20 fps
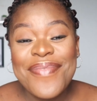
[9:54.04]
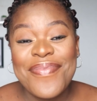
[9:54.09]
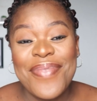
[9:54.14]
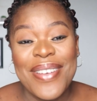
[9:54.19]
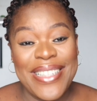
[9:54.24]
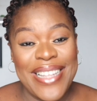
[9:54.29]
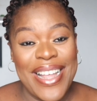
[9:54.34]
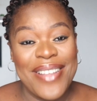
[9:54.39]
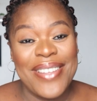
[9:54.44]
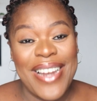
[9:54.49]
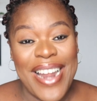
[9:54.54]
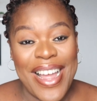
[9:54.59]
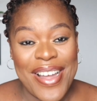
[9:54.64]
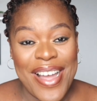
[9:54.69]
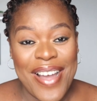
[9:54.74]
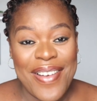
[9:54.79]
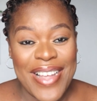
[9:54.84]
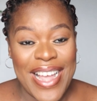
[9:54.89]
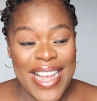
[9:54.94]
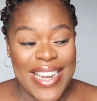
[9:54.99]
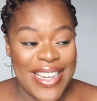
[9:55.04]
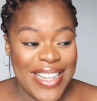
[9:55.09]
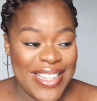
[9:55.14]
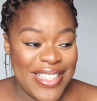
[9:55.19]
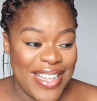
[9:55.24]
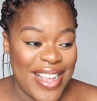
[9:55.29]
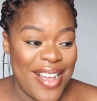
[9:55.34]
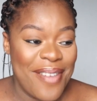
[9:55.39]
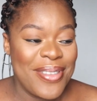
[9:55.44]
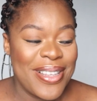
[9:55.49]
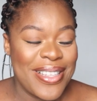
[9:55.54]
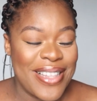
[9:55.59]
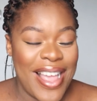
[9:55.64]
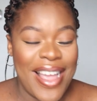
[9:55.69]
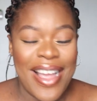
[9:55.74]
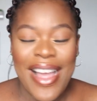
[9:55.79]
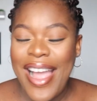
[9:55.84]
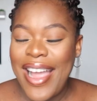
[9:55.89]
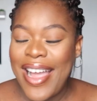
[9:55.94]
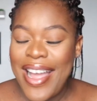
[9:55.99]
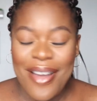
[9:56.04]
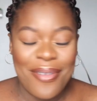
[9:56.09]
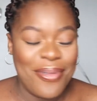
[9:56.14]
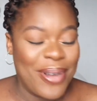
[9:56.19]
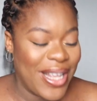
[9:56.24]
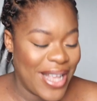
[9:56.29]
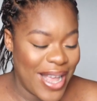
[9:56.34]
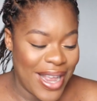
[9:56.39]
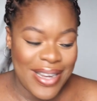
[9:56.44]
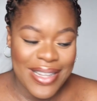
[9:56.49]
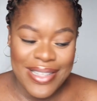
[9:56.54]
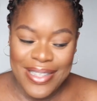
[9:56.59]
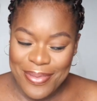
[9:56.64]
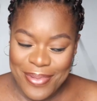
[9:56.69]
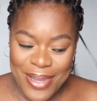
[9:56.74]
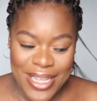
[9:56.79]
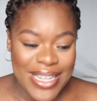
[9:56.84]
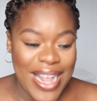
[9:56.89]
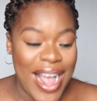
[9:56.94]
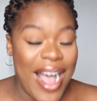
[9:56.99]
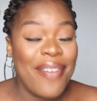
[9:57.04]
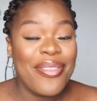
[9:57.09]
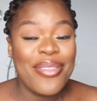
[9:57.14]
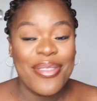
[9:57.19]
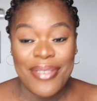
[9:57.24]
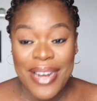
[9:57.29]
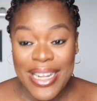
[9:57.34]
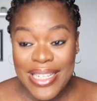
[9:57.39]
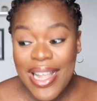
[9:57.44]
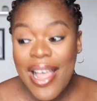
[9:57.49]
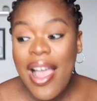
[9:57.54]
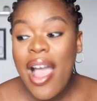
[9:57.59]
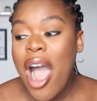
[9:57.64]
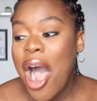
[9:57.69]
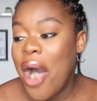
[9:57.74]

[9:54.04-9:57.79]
most times when I go away at Adeze, I'm just like, I can't wait, Adeze, wait, I have to rest.